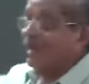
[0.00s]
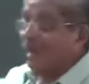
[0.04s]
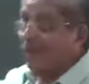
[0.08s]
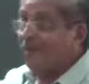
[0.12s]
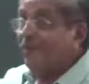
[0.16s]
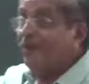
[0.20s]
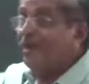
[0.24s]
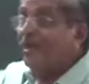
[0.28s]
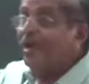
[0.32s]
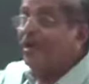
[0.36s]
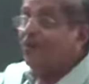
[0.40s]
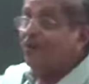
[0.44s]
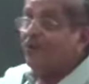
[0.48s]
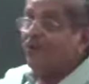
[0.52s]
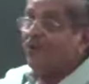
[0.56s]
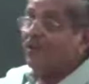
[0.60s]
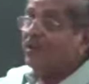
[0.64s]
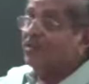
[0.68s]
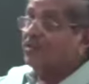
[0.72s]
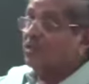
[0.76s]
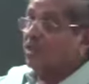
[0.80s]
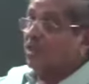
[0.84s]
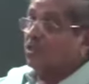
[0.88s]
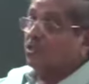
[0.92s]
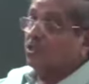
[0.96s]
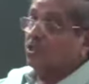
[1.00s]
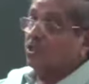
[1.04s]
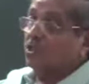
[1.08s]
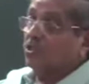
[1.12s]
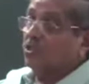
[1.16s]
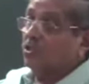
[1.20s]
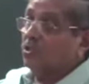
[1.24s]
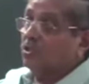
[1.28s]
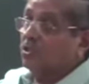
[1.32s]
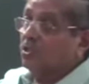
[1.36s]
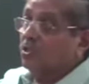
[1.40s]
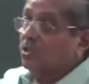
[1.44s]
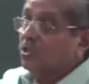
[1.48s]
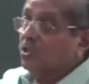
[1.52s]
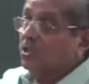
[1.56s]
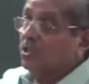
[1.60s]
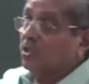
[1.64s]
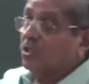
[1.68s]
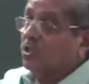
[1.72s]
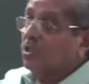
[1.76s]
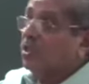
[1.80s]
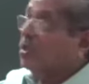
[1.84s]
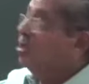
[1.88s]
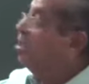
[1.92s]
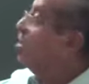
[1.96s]
rapidly moving structures.
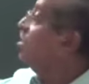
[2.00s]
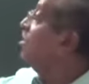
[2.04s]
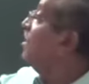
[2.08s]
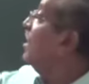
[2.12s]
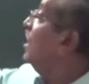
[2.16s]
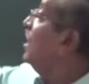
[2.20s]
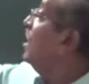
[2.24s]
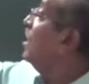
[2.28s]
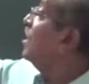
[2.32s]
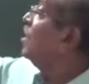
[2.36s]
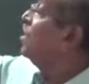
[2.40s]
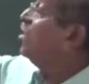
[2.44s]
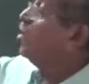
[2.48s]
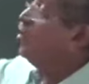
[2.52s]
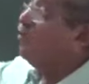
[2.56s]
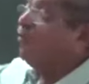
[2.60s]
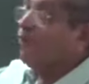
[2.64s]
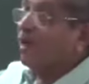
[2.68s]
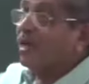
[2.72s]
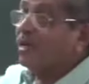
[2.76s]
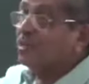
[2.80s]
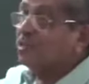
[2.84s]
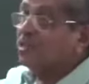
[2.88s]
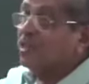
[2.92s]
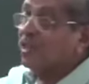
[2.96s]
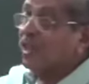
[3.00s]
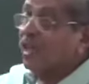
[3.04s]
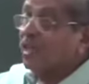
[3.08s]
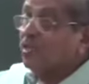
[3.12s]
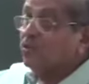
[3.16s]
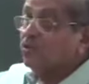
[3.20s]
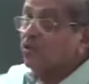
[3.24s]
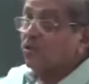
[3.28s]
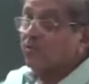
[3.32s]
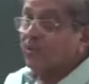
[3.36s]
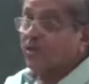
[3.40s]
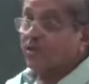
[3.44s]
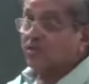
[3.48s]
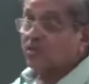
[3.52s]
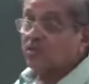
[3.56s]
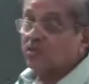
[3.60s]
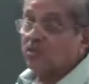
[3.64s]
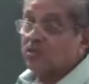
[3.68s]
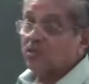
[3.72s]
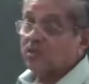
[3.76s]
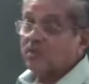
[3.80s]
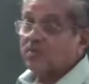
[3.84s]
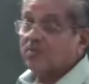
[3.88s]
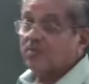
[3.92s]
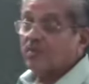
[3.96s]
They are functional isomers.
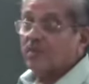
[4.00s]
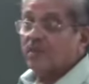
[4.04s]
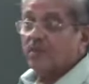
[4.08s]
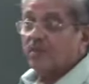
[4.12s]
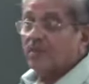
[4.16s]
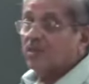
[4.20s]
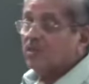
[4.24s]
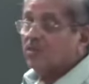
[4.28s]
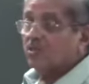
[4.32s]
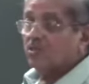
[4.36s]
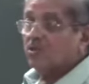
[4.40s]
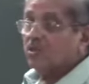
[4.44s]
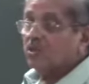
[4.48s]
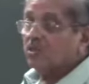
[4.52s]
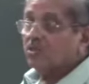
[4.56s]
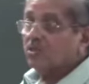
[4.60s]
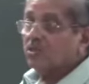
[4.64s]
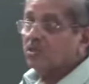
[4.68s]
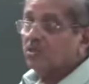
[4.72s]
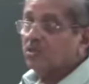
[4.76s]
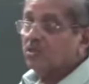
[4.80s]
Is it not?